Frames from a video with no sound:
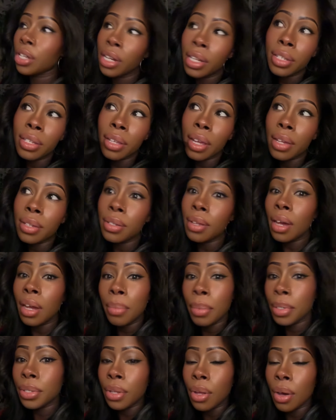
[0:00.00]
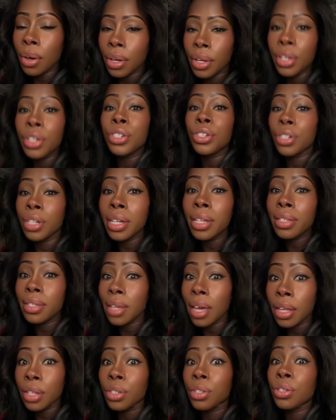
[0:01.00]
didn't say cyber stalking. She
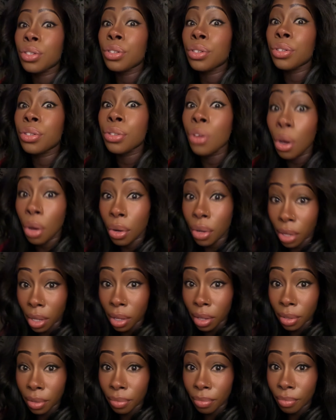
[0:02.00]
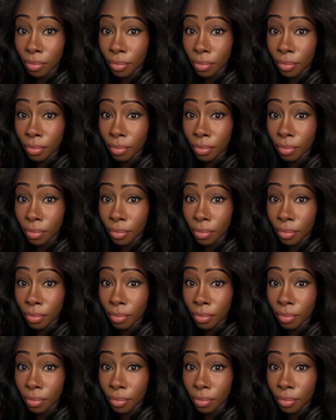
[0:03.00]
said stalking.